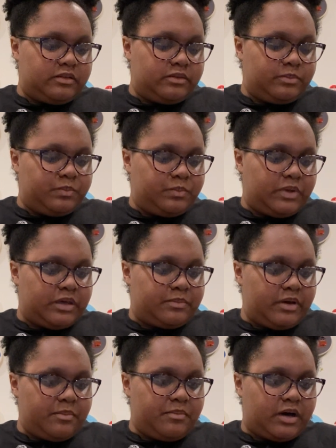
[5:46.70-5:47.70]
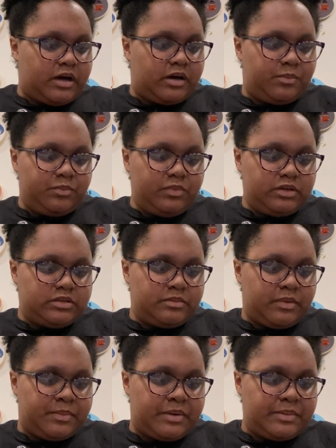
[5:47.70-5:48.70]
me and my mom
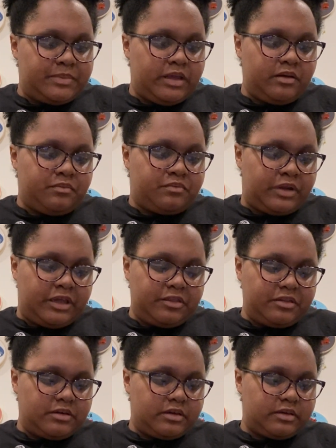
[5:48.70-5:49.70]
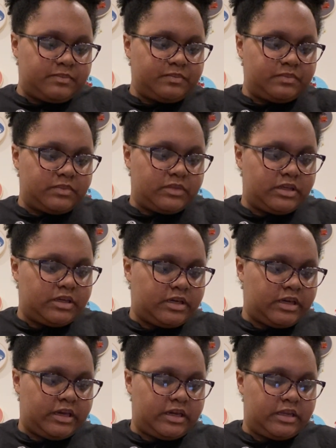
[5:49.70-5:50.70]
made a wreath,
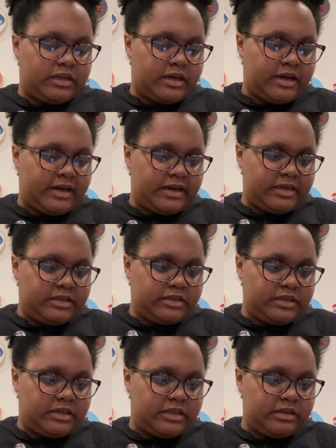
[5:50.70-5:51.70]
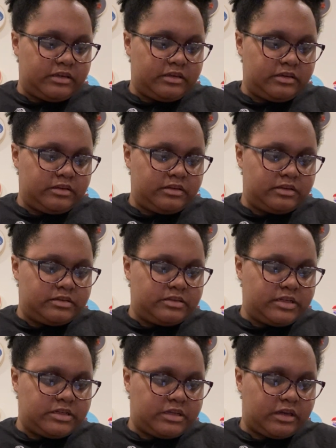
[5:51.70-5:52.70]
and I did the
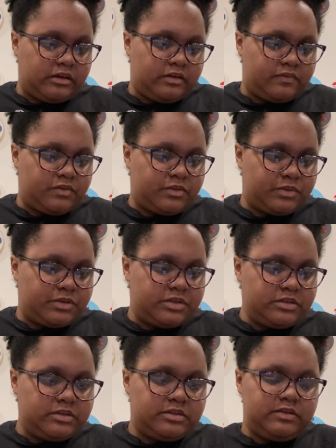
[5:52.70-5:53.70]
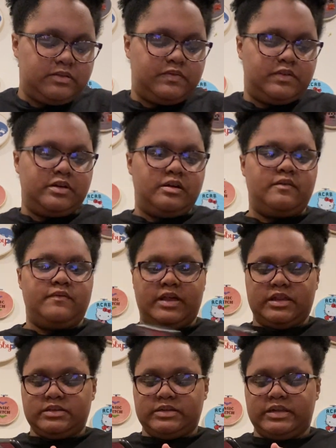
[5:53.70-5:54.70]
stitching, of course, for a
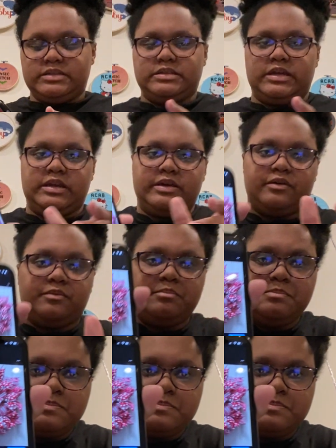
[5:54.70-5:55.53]
Valentine's Day gnome.